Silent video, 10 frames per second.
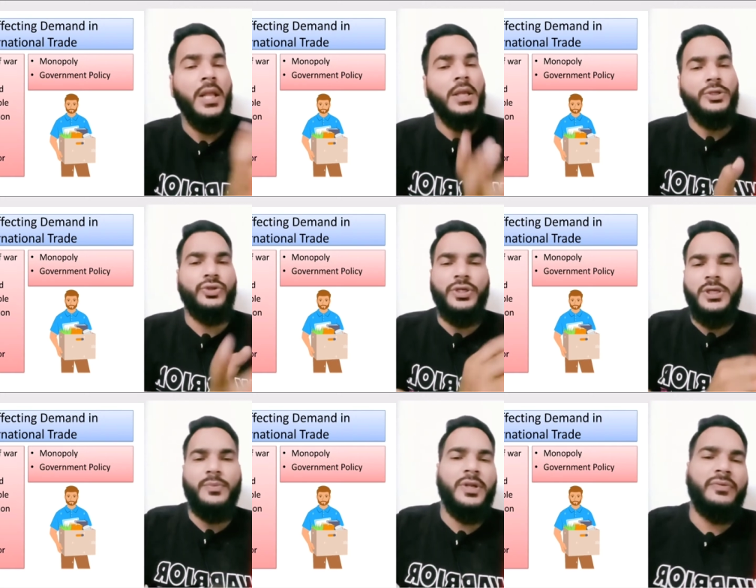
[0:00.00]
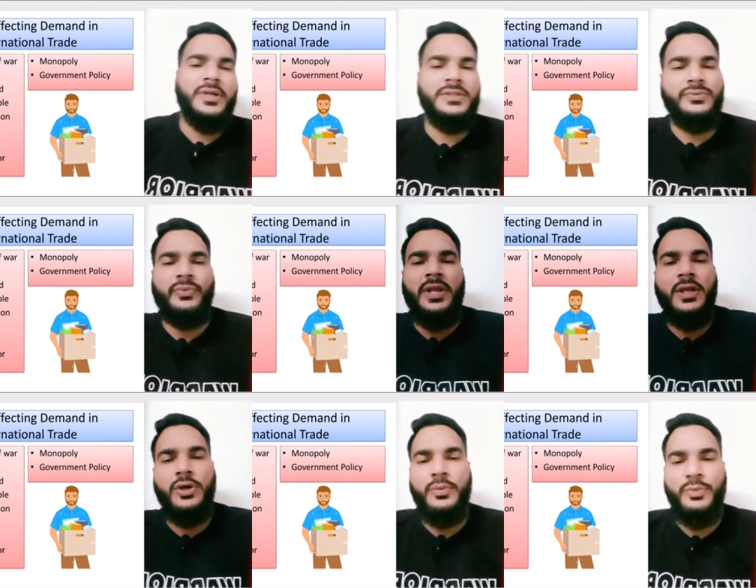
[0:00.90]
So income level is very
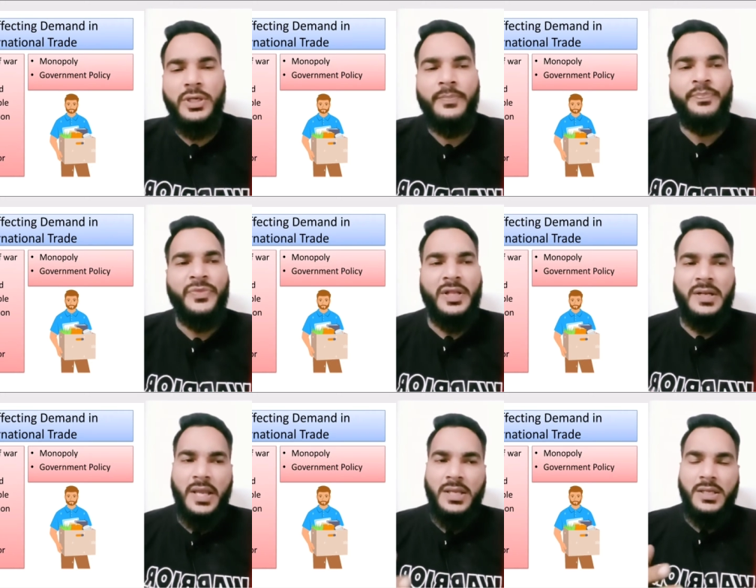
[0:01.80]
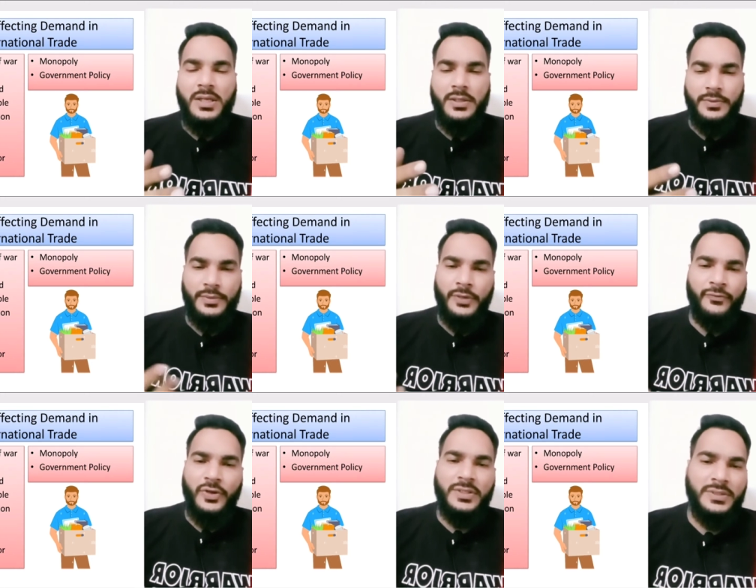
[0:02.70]
common. Like
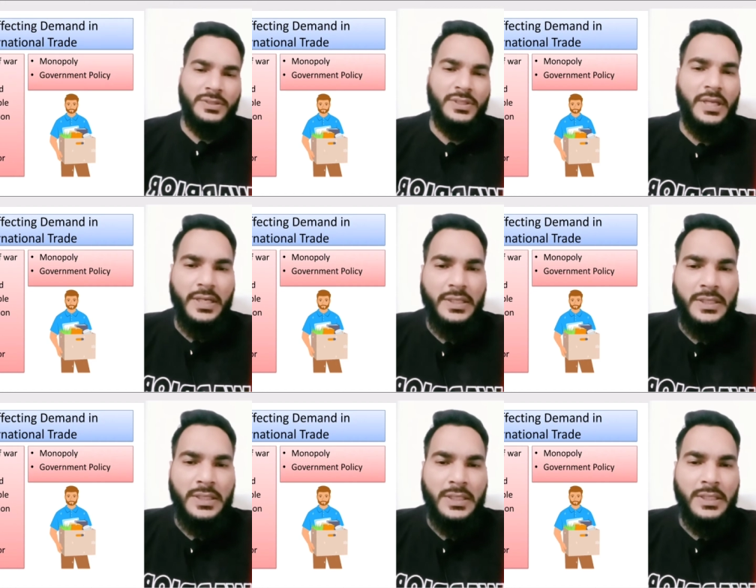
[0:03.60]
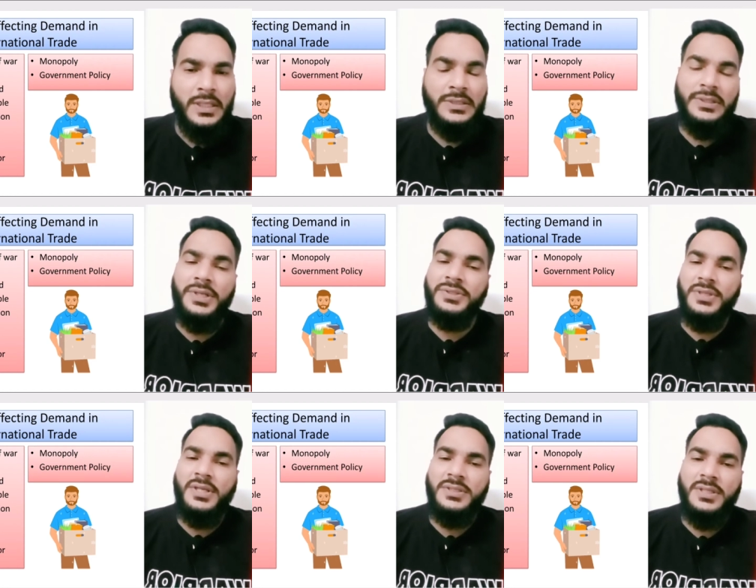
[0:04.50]
if you are selling the luxurious
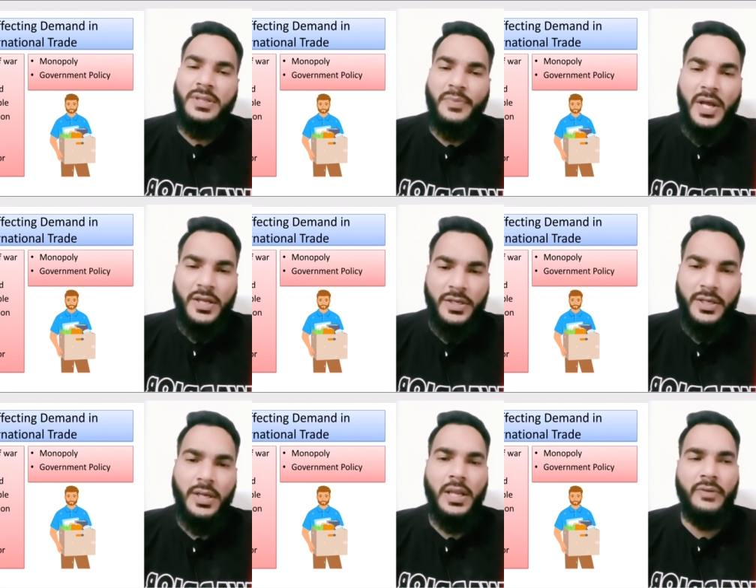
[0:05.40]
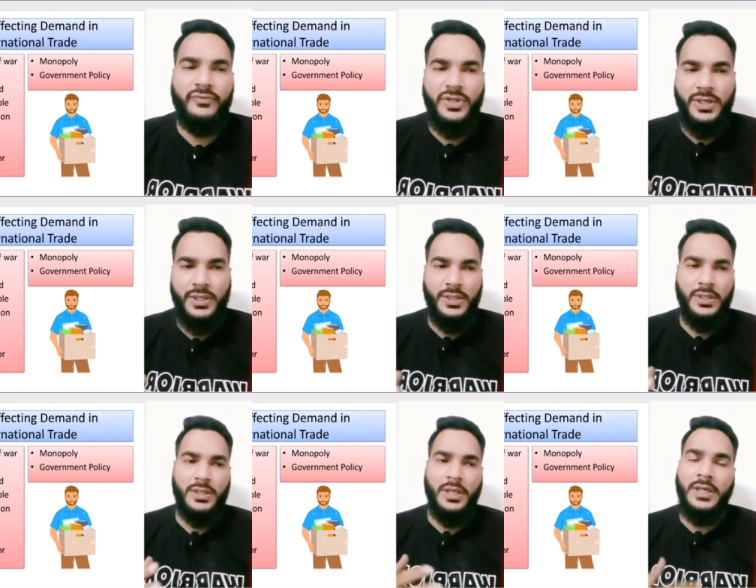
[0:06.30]
things in the market, if the
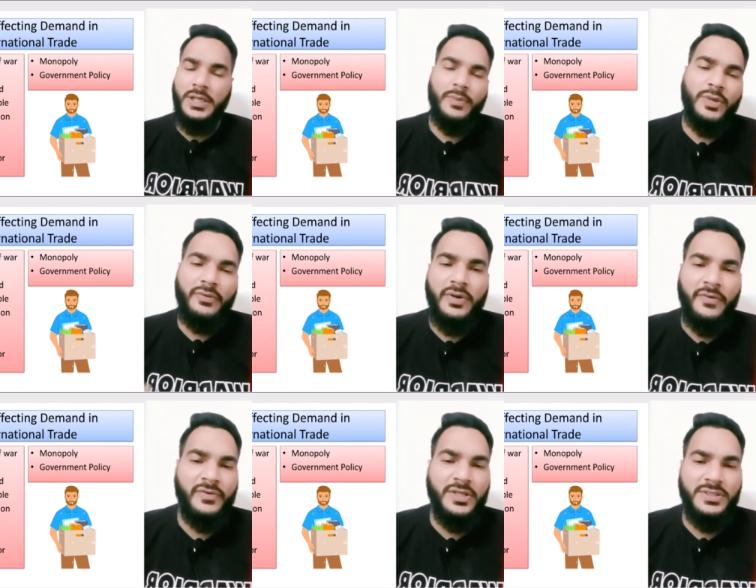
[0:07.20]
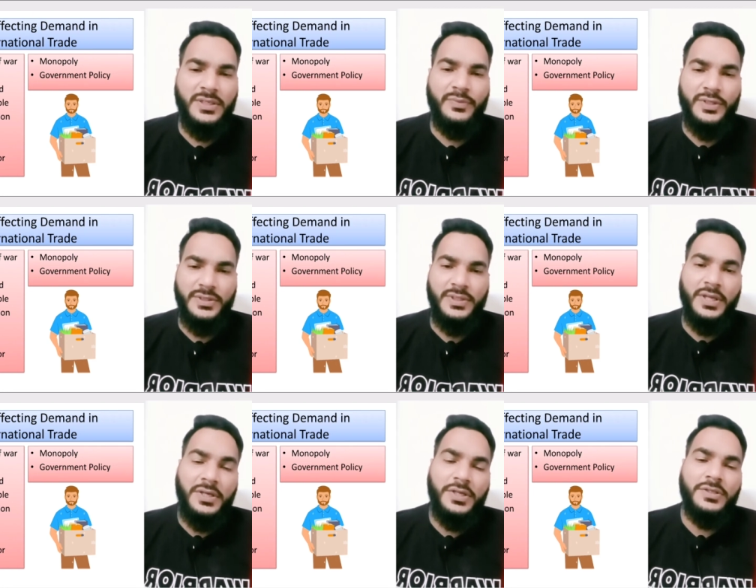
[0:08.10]
income level of customers
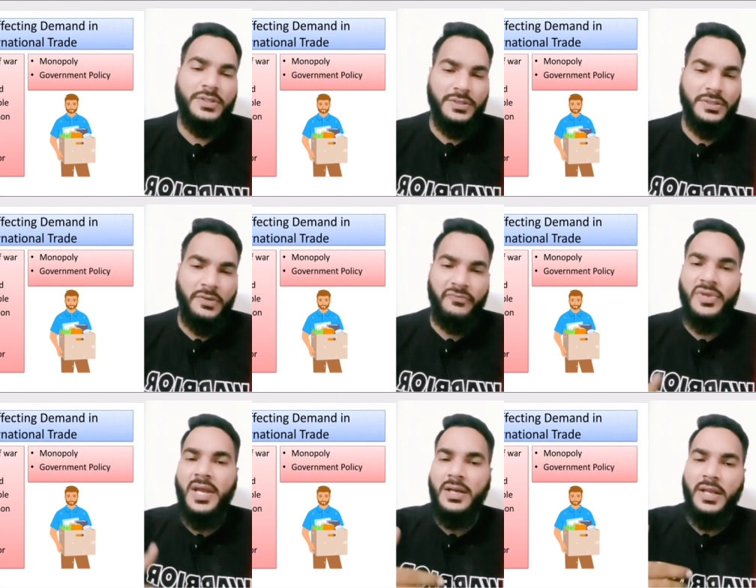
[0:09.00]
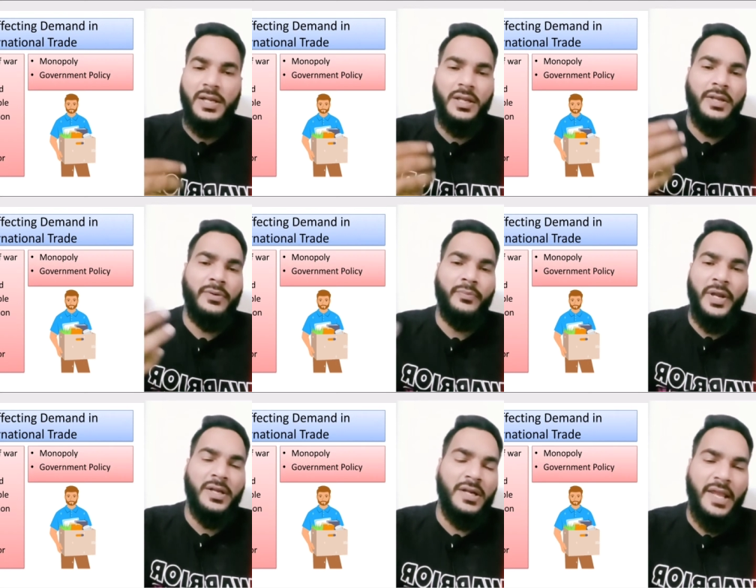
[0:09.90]
increases, if they are getting
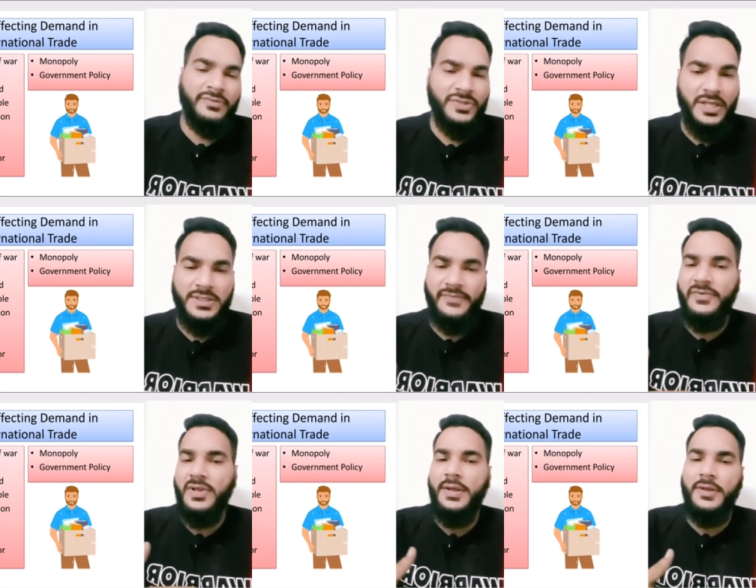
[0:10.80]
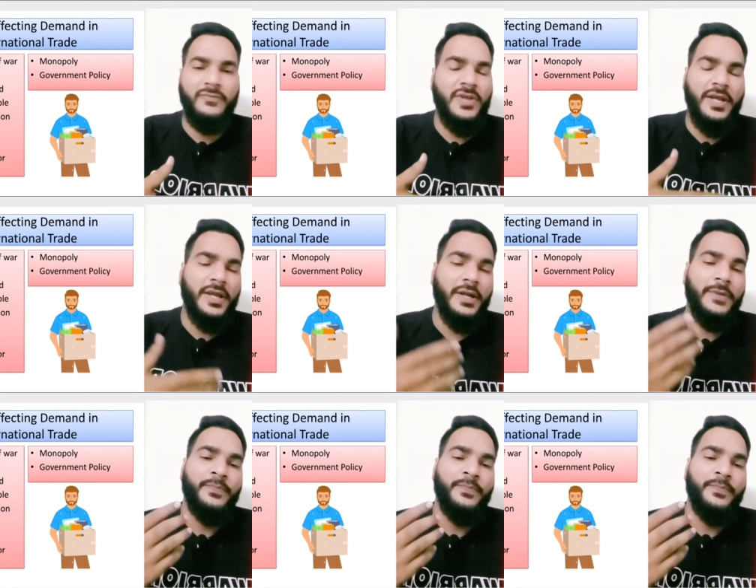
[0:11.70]
better lifestyles, if they are getting